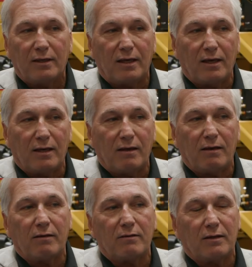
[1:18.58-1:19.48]
uh,
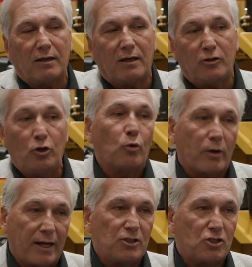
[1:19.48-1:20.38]
uh
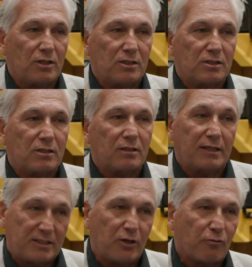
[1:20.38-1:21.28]
newer engines, the
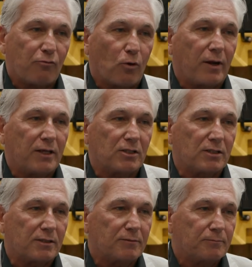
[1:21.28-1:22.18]
Tier 4 engines.